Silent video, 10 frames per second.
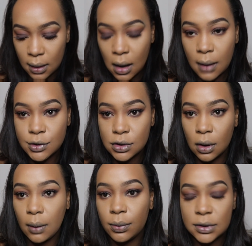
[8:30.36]
Now I'm just
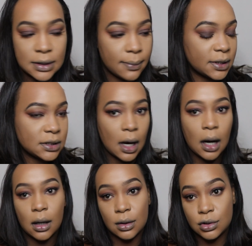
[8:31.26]
going to put some
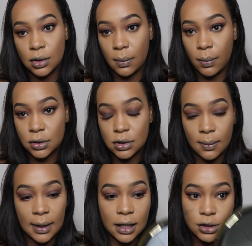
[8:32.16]
mascara onto the
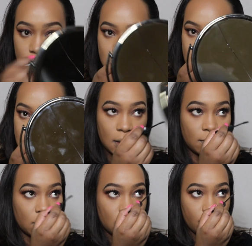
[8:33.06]
bottom lashes, and
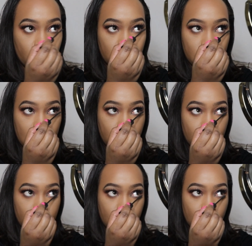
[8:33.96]
I'm going to put my
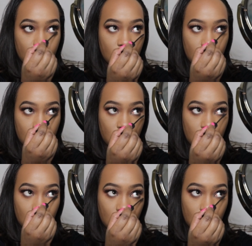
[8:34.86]

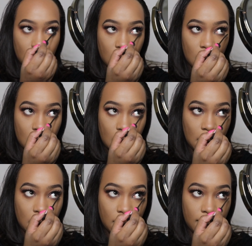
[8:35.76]
mirror a
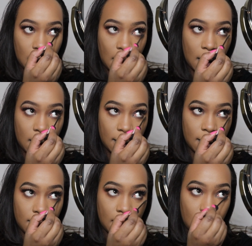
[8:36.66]
little bit higher
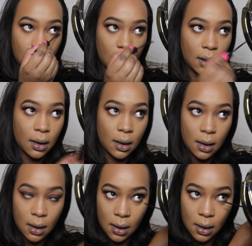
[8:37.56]
than my
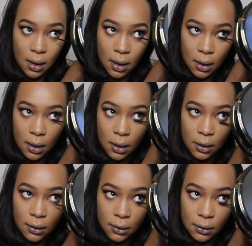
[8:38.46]

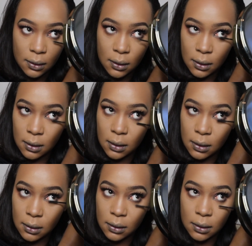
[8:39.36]
eyes
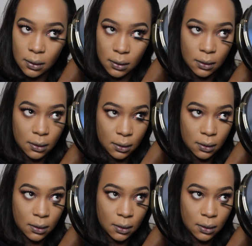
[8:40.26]
and just